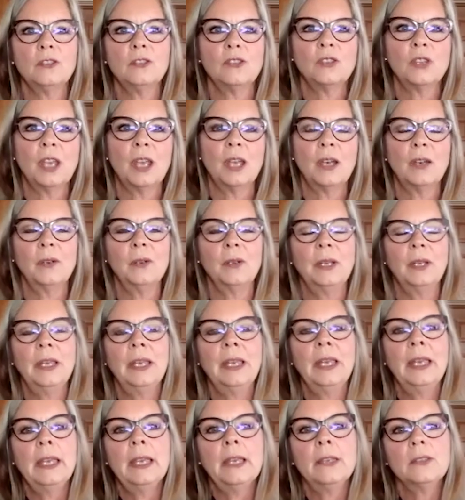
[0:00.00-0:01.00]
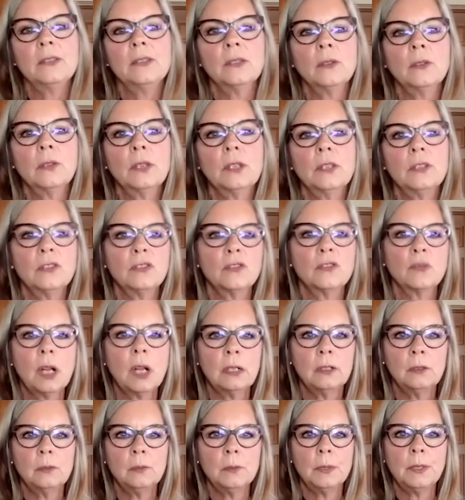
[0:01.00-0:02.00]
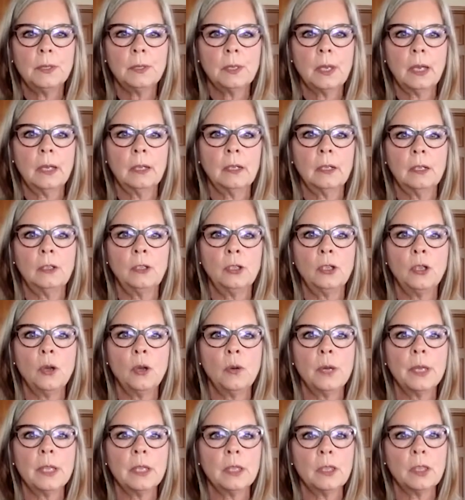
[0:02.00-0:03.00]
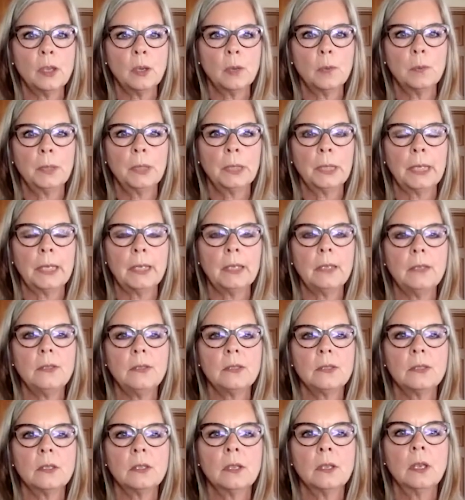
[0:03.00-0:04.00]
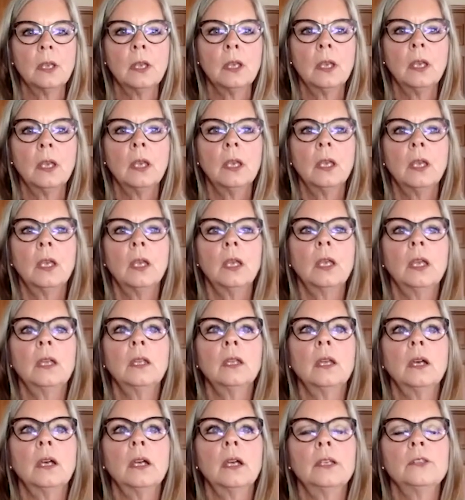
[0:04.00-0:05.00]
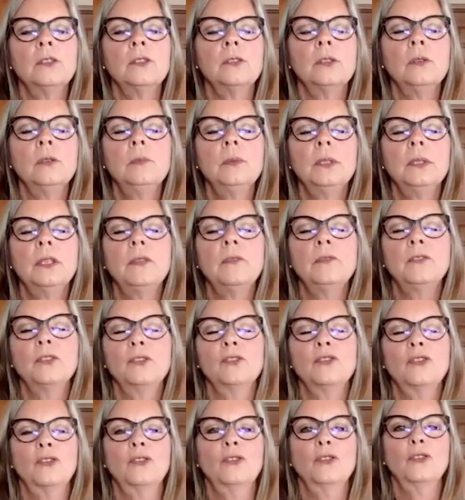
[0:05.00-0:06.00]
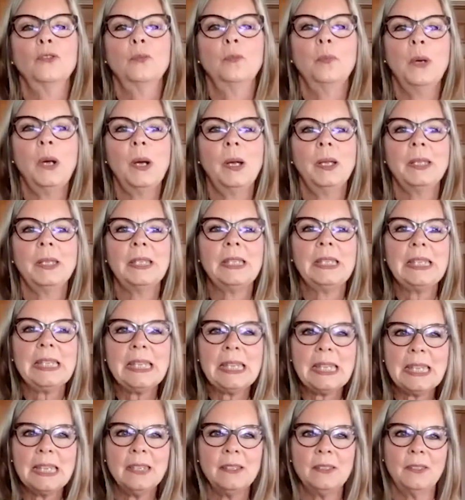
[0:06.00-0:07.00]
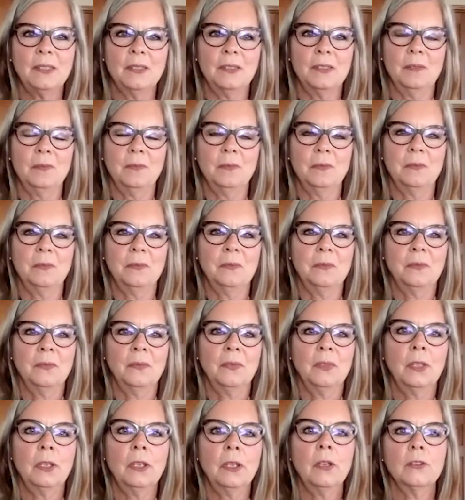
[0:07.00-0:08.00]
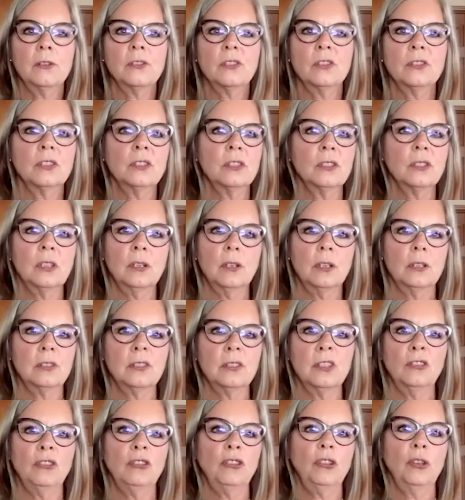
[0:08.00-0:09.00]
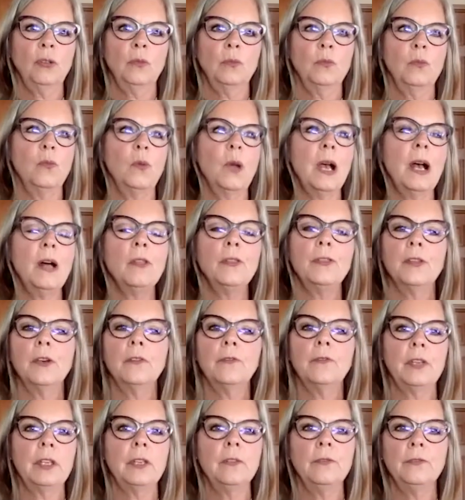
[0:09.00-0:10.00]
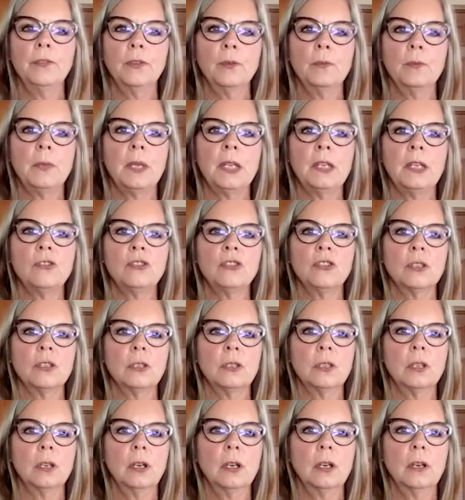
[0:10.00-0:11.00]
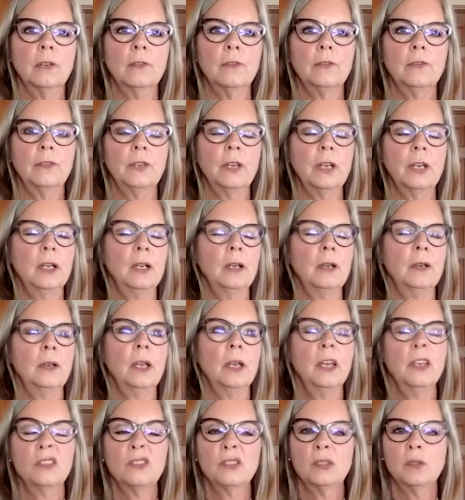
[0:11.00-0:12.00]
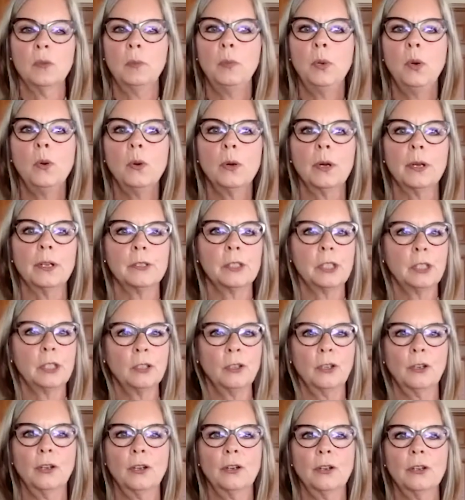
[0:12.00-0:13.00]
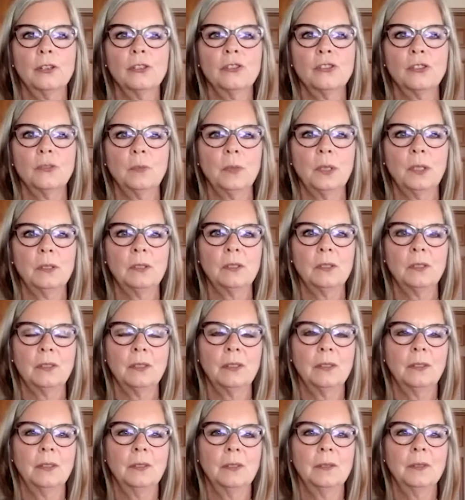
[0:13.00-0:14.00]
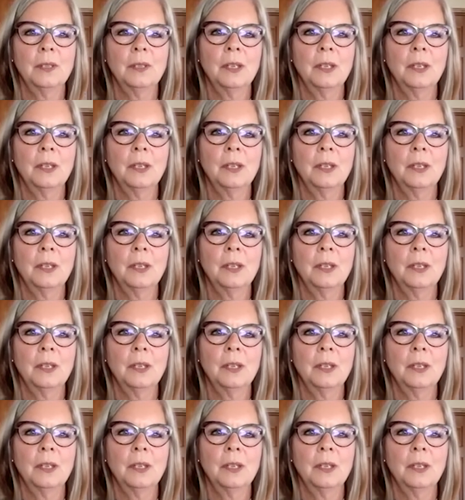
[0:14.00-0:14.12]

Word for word: age now. And so they struggle with that and knowing their place. And I do believe the church body needs them. They are so, such a wealth of information, of uh, support, encouragement.